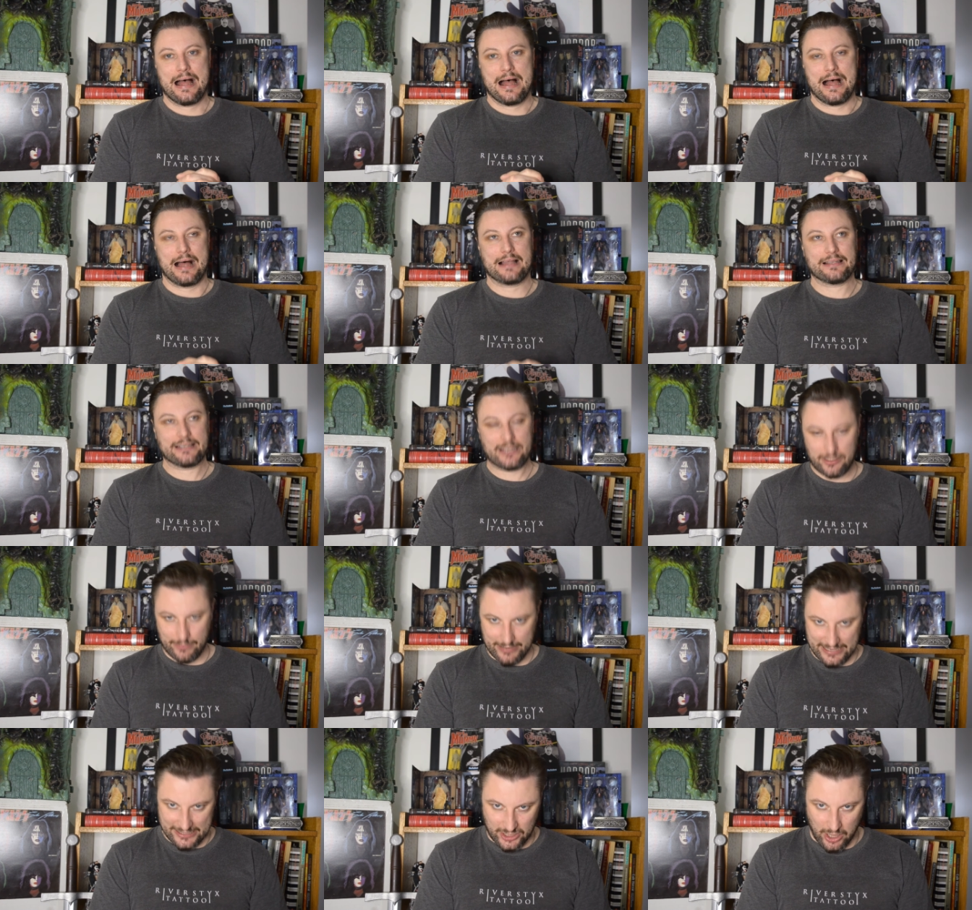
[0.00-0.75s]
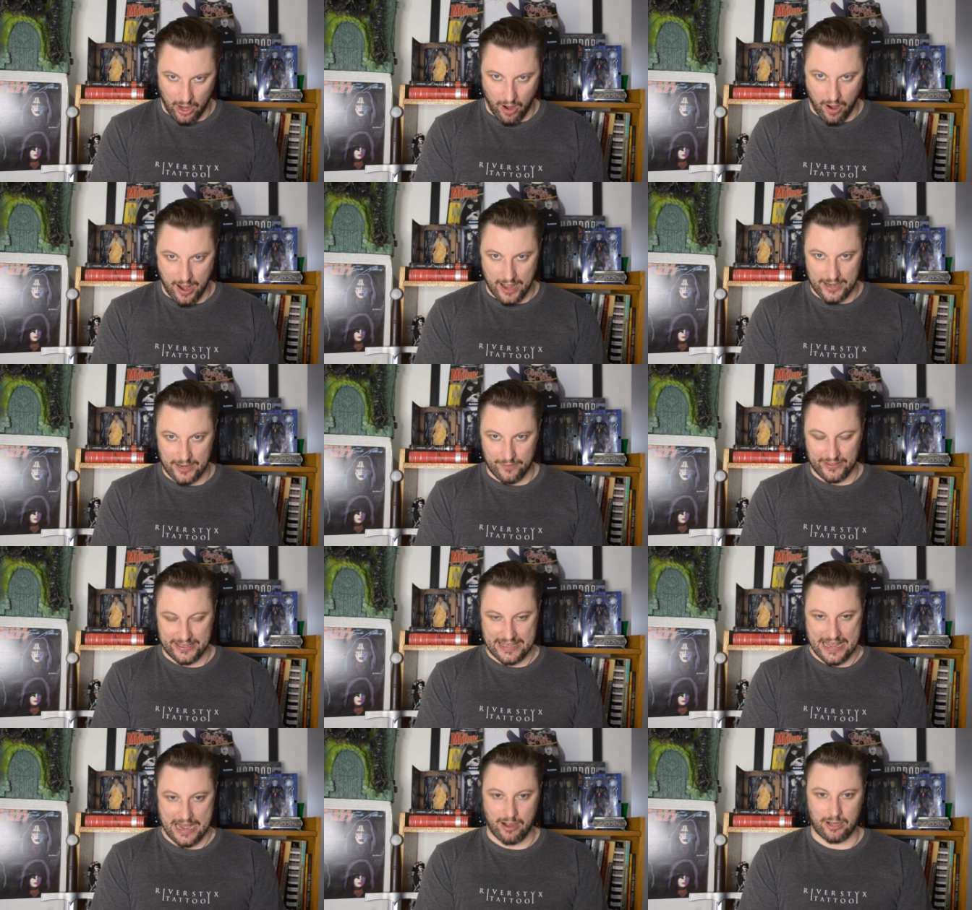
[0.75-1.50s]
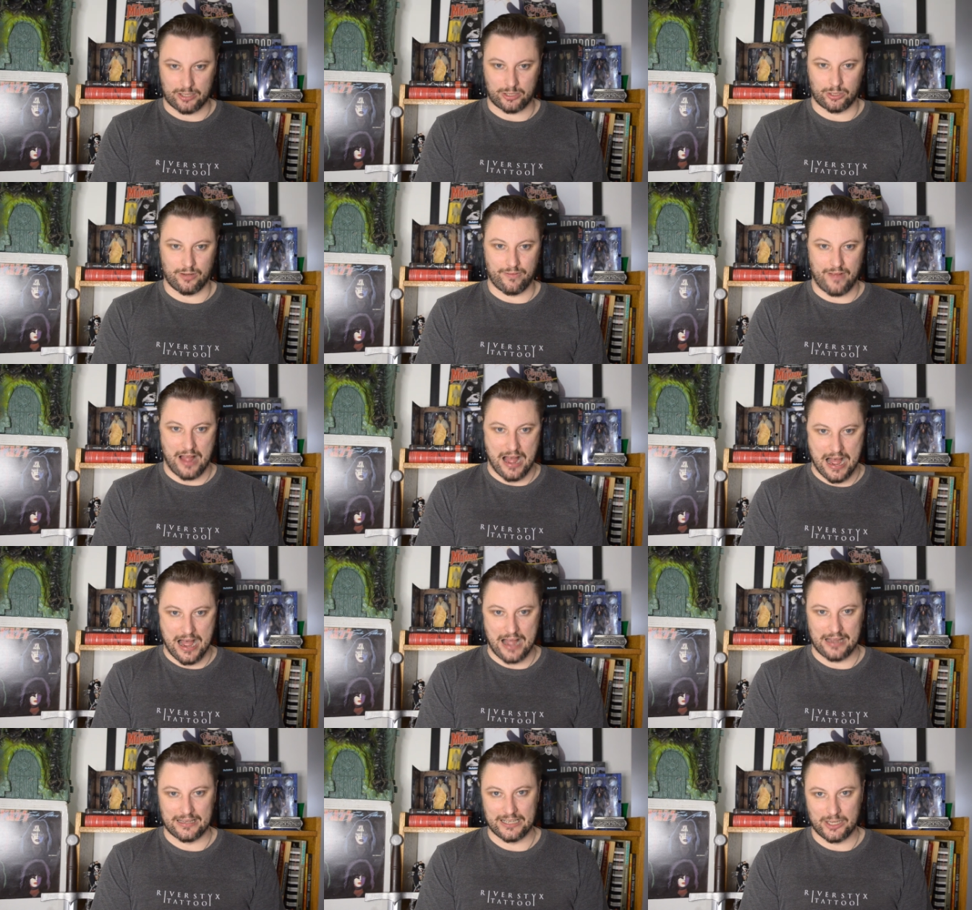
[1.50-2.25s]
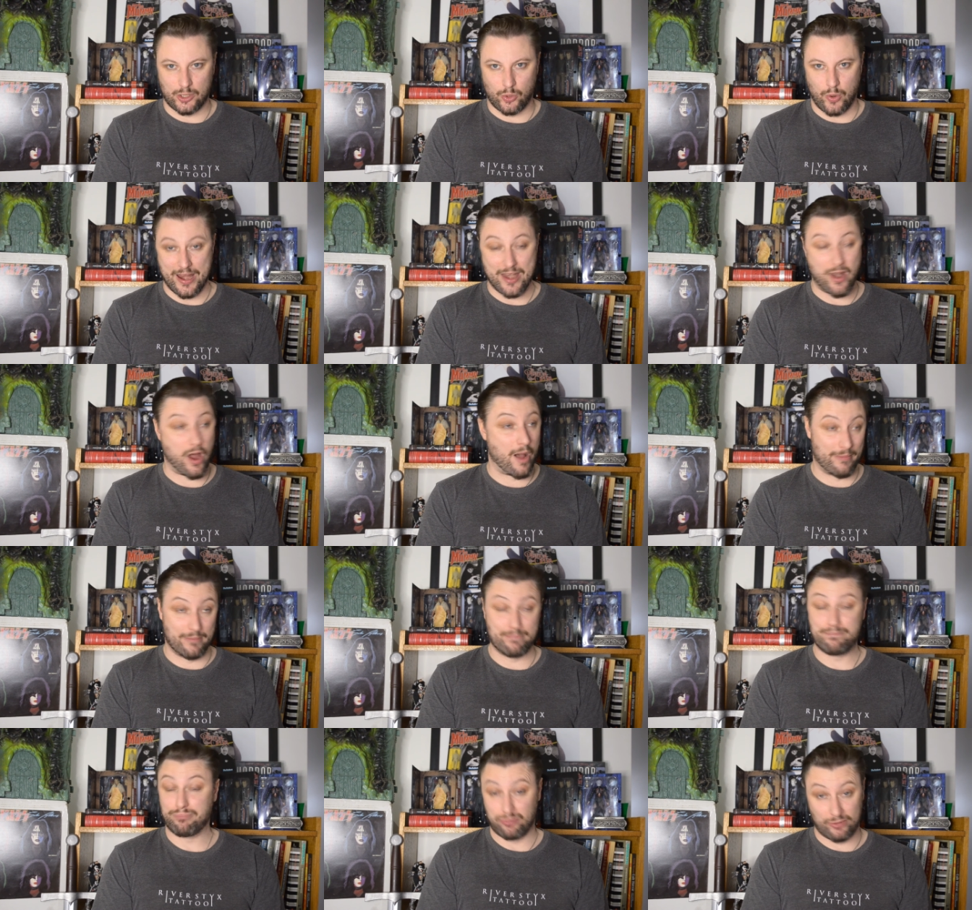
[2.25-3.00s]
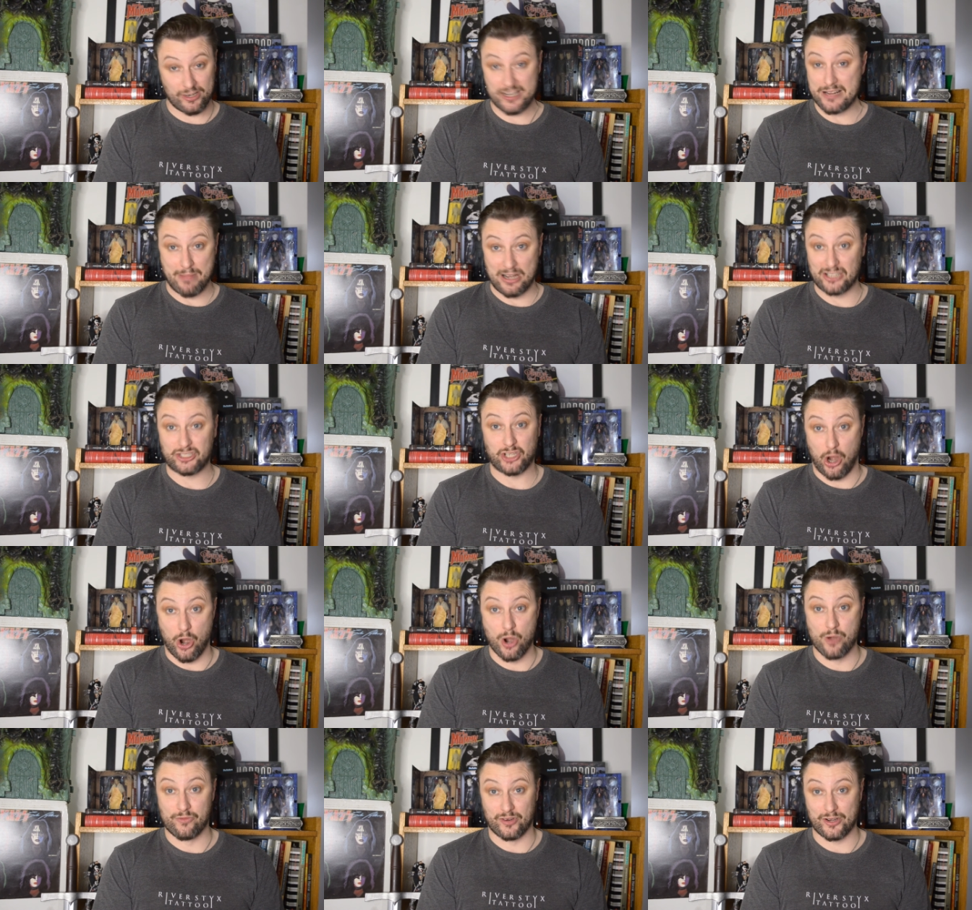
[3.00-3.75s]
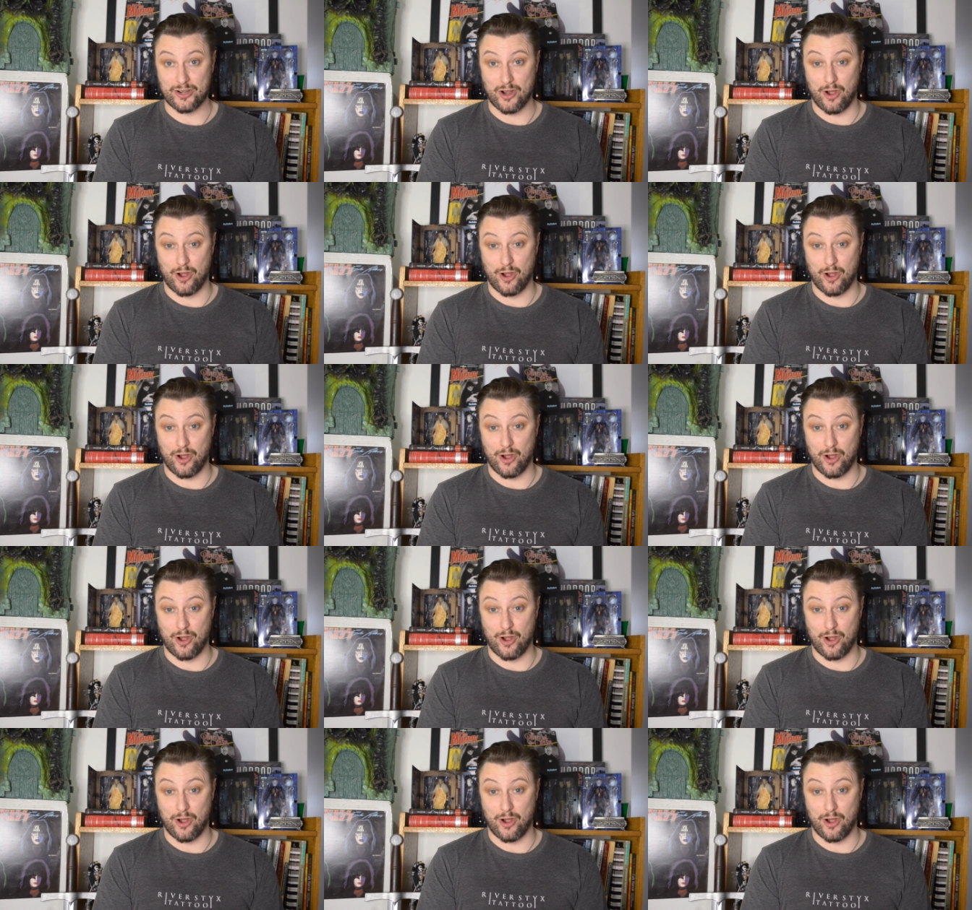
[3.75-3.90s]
a little bit tired of the character of Harley Quinn. I'm pretty much over it,